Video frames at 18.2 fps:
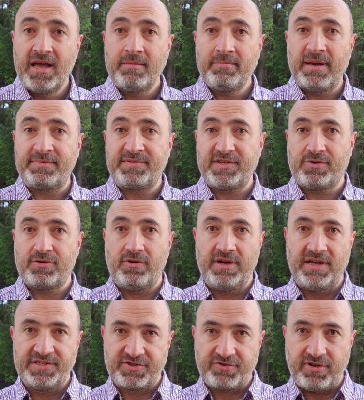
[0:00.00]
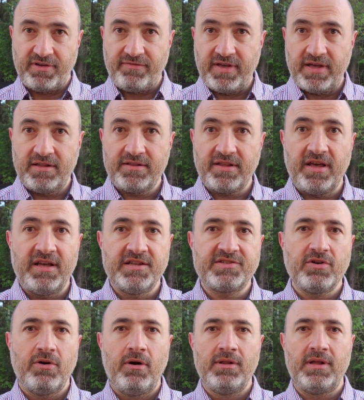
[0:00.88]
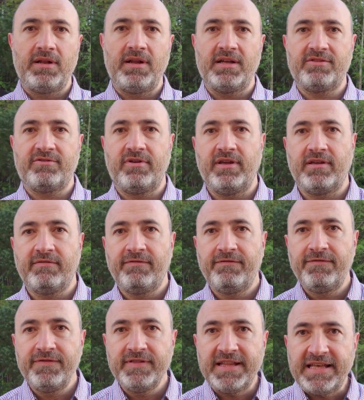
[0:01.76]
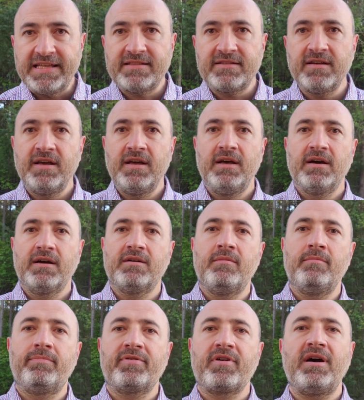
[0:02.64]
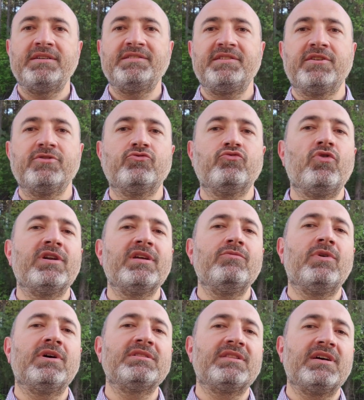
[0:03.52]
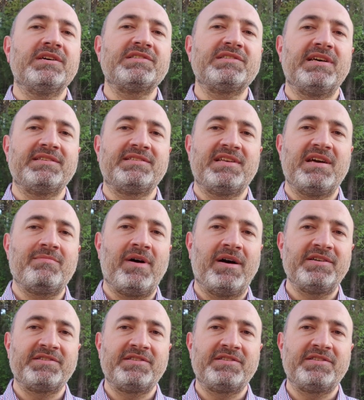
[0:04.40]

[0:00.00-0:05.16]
PepsiCo has revealed its all-electric fleet comprising 21 Tesla semis.